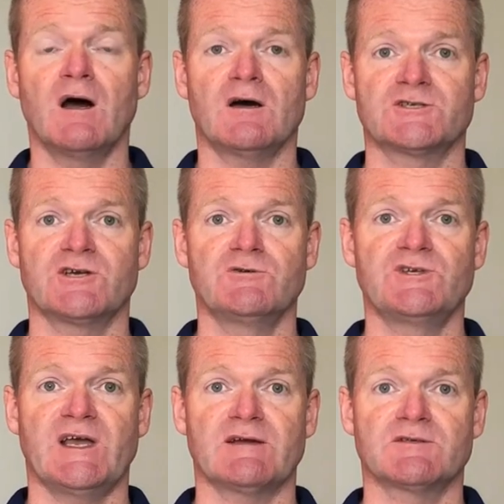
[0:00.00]
I showed
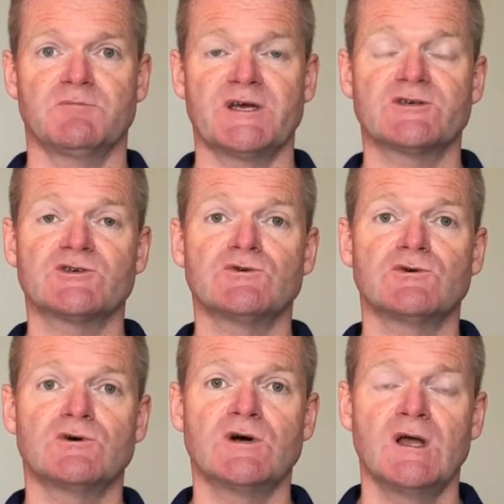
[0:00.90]
you how to make
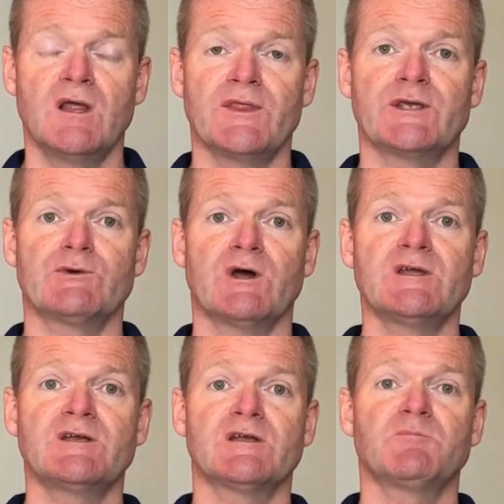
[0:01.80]
sure that you're
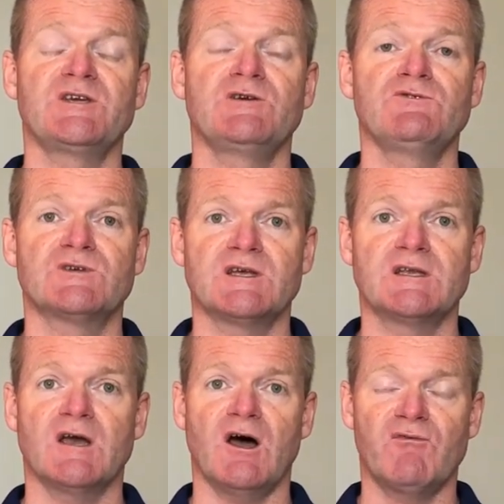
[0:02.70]
only going to be
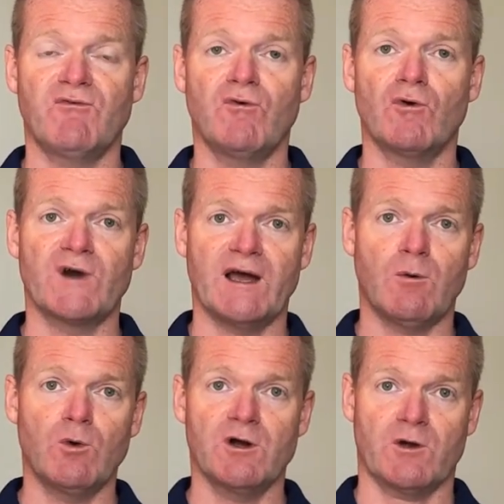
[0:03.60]
using a
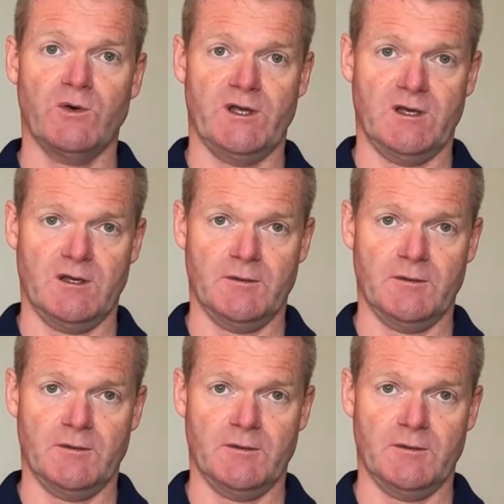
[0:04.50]
4-hour work week,